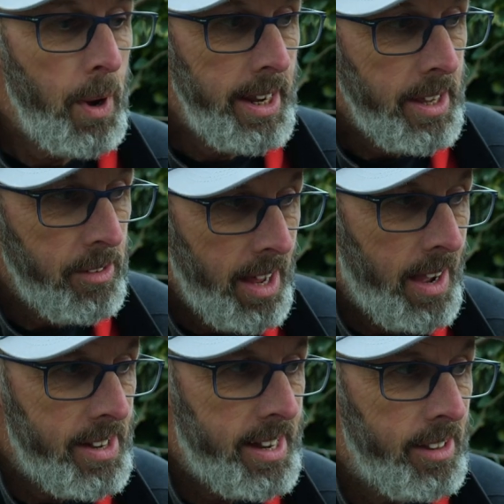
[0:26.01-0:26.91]
when I used to
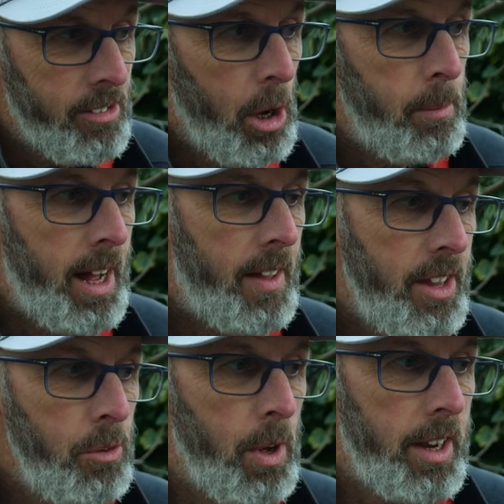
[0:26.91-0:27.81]
have a telescope like
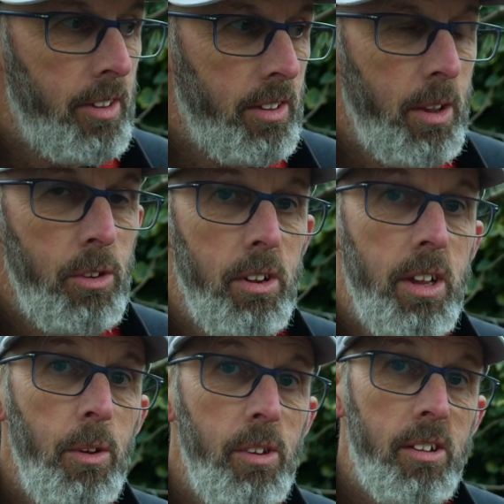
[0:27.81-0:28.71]
this one is I used to
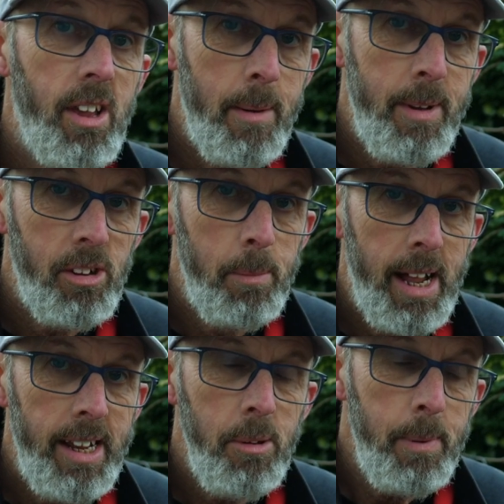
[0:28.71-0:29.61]
use it to image the planets,